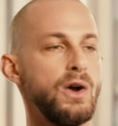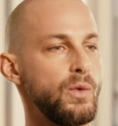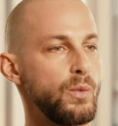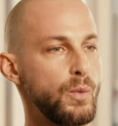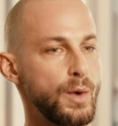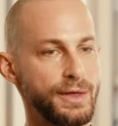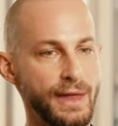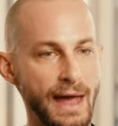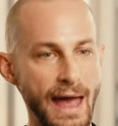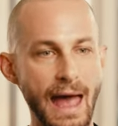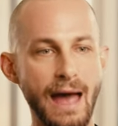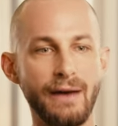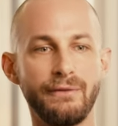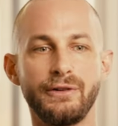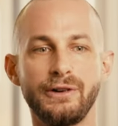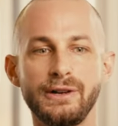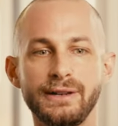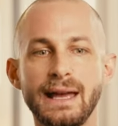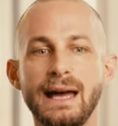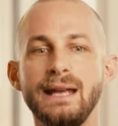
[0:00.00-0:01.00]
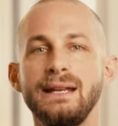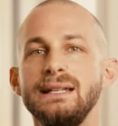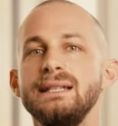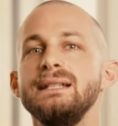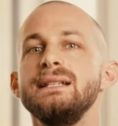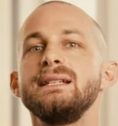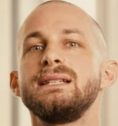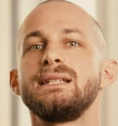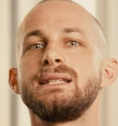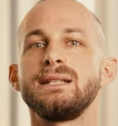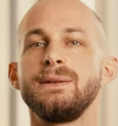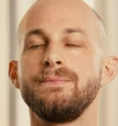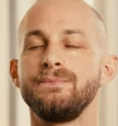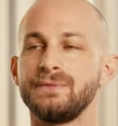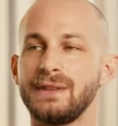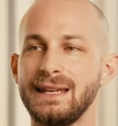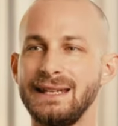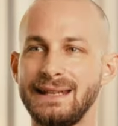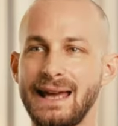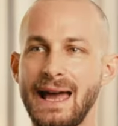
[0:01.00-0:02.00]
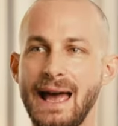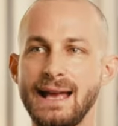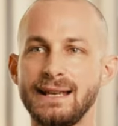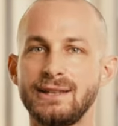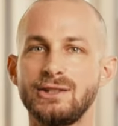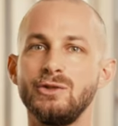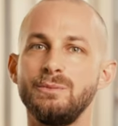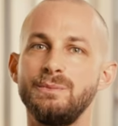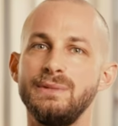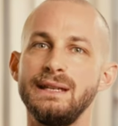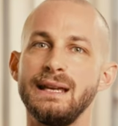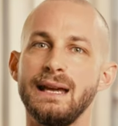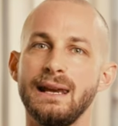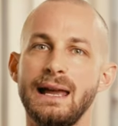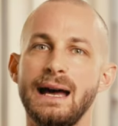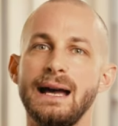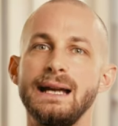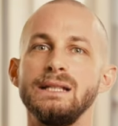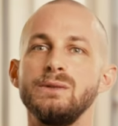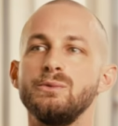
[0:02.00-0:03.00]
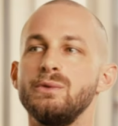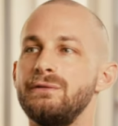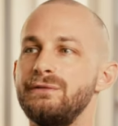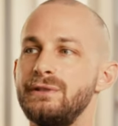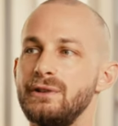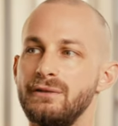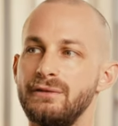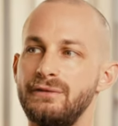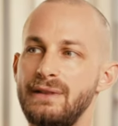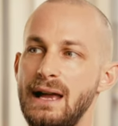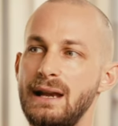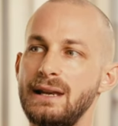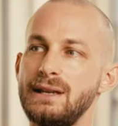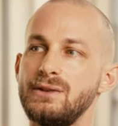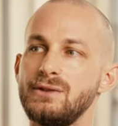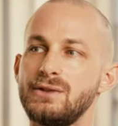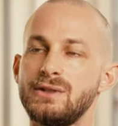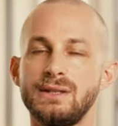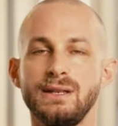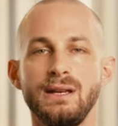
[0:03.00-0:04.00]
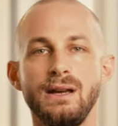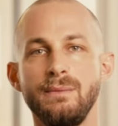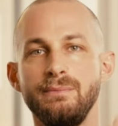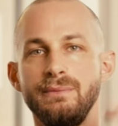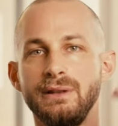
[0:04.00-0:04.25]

Whatever that is, it has to be aligned with your values,